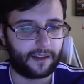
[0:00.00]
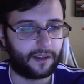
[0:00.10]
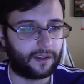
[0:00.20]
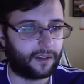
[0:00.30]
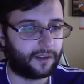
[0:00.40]

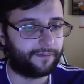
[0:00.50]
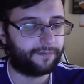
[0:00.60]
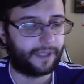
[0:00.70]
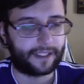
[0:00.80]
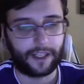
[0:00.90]

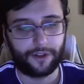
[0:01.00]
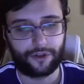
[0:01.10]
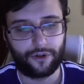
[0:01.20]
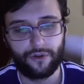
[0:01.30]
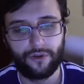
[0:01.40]
but the other
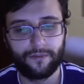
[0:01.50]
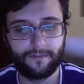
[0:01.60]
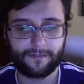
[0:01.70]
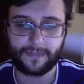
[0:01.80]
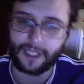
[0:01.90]

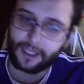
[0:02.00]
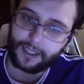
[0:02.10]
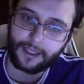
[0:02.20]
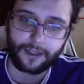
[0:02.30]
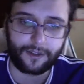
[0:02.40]
two,
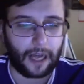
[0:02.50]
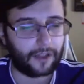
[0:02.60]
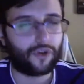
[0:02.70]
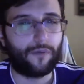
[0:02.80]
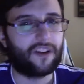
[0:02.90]

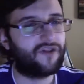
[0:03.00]
not so much.